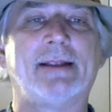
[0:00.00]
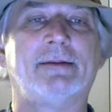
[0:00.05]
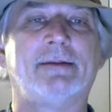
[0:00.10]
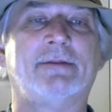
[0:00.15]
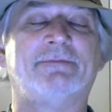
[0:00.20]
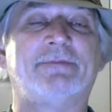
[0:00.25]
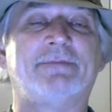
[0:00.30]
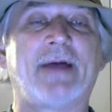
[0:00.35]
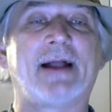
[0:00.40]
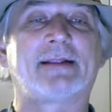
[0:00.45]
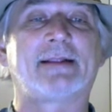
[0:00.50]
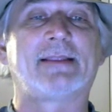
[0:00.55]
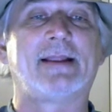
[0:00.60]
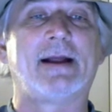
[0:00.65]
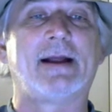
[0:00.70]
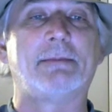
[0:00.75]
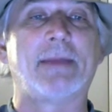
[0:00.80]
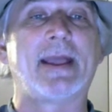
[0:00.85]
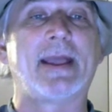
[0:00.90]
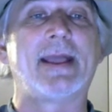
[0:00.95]
and the fact that
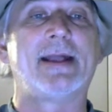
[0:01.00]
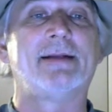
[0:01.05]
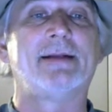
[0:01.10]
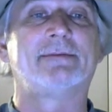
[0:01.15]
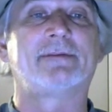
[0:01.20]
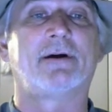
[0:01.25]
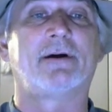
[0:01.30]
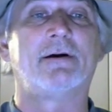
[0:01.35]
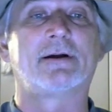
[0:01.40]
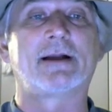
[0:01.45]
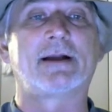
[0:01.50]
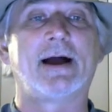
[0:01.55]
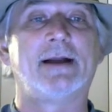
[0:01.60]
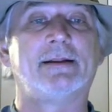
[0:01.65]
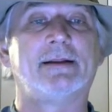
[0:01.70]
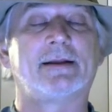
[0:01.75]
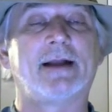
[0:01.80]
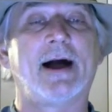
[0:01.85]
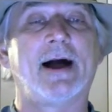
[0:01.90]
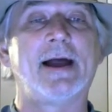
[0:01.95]
I'm a hands-on
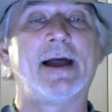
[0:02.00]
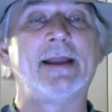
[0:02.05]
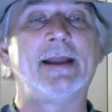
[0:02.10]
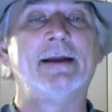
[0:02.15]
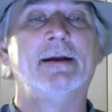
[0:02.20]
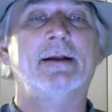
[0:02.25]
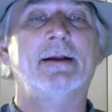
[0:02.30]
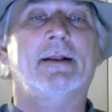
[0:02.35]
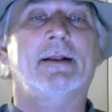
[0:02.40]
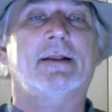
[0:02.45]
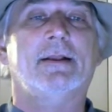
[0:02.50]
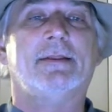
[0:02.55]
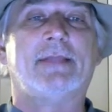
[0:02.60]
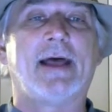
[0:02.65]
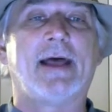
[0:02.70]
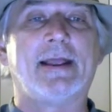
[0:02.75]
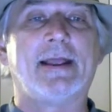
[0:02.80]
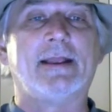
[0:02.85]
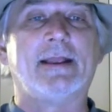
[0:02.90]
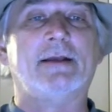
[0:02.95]
kind of guy,
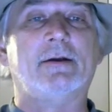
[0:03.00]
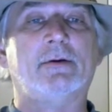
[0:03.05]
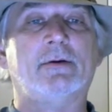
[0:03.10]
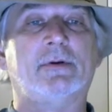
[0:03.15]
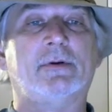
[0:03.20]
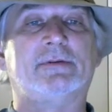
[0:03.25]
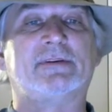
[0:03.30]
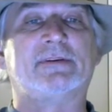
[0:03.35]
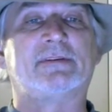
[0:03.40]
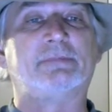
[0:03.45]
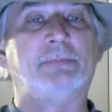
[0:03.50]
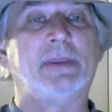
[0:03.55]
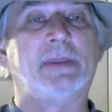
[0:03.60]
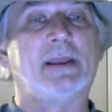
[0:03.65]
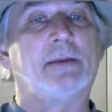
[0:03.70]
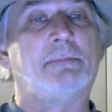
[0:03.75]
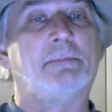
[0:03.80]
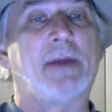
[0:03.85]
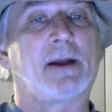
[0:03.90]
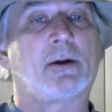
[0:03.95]
that it would just
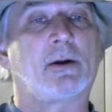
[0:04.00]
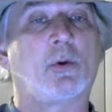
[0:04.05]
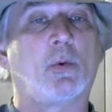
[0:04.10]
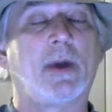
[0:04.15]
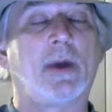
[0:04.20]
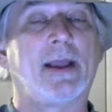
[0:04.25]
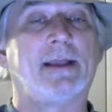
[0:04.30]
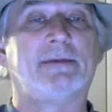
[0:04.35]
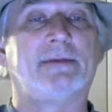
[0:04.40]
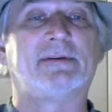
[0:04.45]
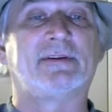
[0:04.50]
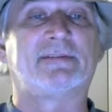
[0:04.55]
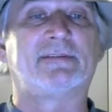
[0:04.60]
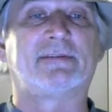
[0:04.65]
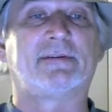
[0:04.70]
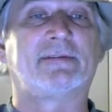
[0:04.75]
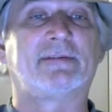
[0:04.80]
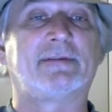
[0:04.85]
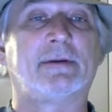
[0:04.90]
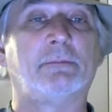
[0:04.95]
be a better way
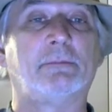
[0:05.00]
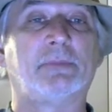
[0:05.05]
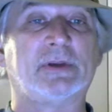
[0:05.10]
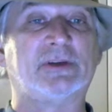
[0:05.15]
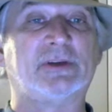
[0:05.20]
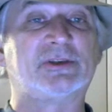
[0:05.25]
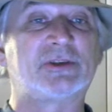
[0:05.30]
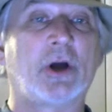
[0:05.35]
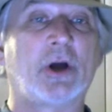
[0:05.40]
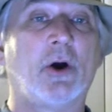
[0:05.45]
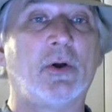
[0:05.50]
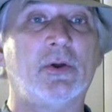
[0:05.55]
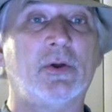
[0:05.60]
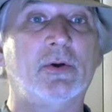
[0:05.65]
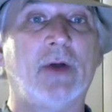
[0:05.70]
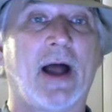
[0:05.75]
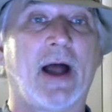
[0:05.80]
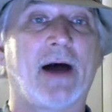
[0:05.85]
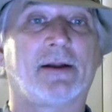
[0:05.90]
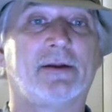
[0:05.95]
just to simply show
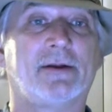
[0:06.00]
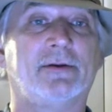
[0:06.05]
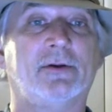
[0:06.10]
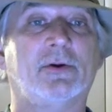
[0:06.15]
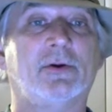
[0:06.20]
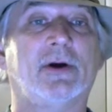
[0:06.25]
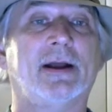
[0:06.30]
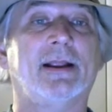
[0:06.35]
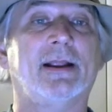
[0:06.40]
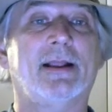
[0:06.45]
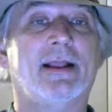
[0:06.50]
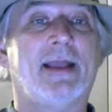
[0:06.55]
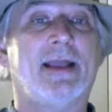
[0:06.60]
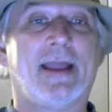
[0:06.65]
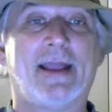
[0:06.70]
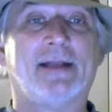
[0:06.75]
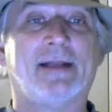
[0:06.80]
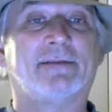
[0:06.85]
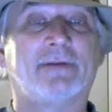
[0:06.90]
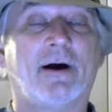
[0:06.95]
you how to do it
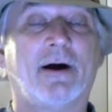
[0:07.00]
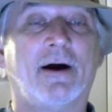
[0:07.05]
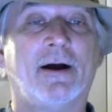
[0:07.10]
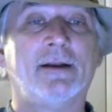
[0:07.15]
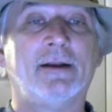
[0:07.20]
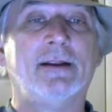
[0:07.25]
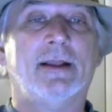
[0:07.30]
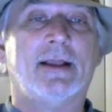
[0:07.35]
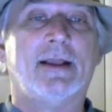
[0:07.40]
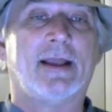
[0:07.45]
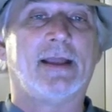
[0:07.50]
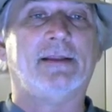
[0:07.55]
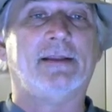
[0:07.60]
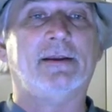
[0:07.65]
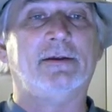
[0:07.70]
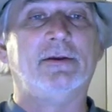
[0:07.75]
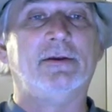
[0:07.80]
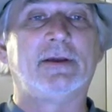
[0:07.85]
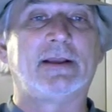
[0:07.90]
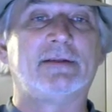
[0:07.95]
hands-on, and
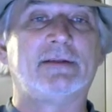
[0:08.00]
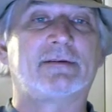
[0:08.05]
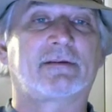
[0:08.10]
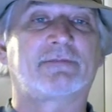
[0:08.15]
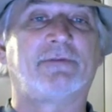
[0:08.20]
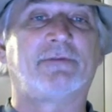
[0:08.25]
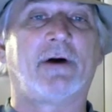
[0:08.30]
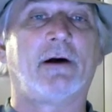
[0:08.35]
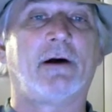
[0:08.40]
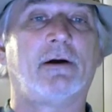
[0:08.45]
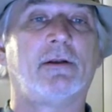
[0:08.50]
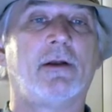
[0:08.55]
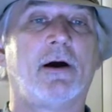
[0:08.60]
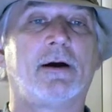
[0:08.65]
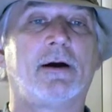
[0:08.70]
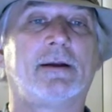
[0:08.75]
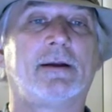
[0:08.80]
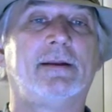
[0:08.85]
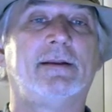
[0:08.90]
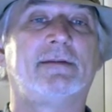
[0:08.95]
then you can just follow
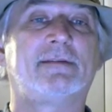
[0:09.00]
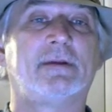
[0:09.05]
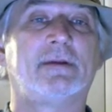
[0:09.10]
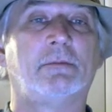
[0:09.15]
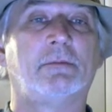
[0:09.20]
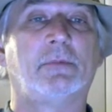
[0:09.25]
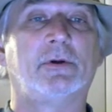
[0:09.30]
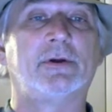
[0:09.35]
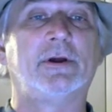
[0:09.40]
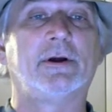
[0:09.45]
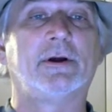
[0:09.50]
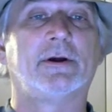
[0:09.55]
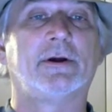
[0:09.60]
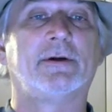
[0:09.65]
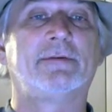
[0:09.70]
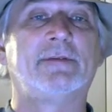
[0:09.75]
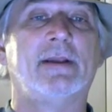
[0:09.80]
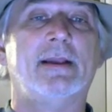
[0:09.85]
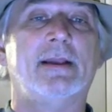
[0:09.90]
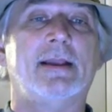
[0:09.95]
along and assemble
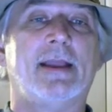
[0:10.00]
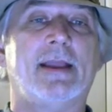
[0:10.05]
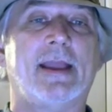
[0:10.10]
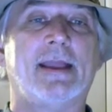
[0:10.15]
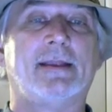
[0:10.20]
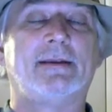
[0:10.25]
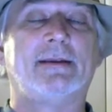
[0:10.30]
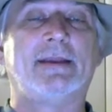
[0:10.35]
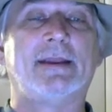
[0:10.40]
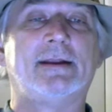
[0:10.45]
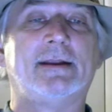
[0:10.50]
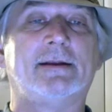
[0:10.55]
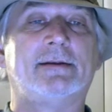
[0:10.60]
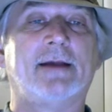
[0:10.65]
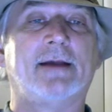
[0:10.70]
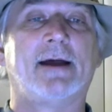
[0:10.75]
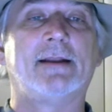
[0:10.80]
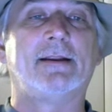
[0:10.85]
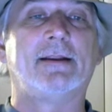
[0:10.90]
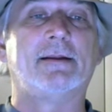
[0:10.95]
yours and get it
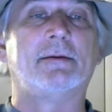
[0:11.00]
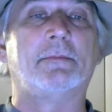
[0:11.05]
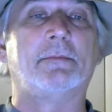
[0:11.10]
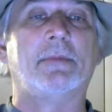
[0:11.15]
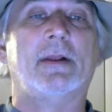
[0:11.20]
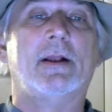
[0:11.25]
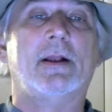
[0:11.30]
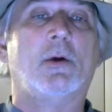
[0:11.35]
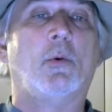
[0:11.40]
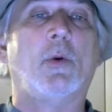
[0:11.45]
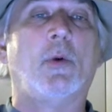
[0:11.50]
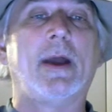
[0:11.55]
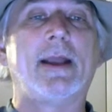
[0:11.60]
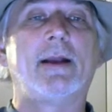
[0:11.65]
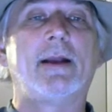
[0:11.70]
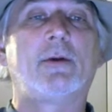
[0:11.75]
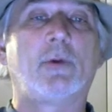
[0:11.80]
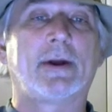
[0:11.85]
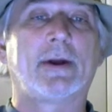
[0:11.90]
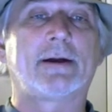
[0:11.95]
done in a
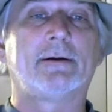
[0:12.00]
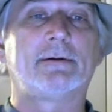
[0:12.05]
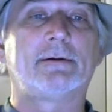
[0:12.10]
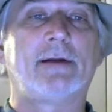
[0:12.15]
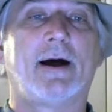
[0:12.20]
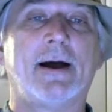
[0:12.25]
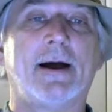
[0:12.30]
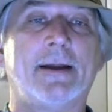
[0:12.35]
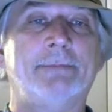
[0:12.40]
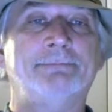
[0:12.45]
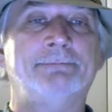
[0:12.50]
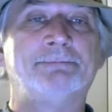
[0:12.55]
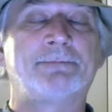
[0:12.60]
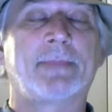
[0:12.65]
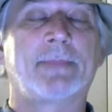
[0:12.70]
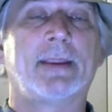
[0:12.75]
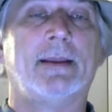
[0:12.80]
way quicker time.